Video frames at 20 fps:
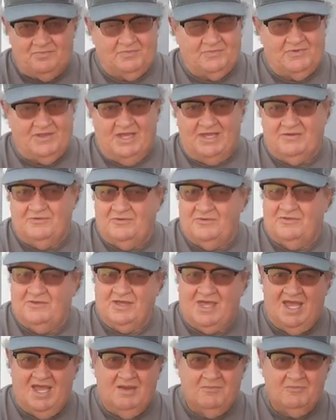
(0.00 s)
take it to the
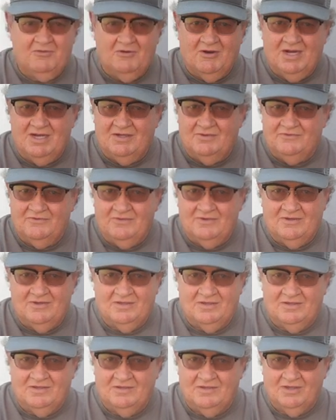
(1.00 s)
campground,
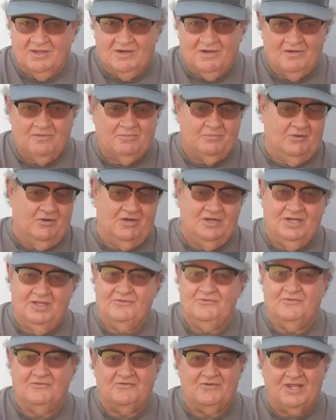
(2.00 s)
you know, put it
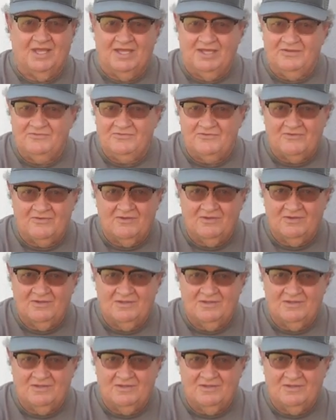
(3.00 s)
in your tent.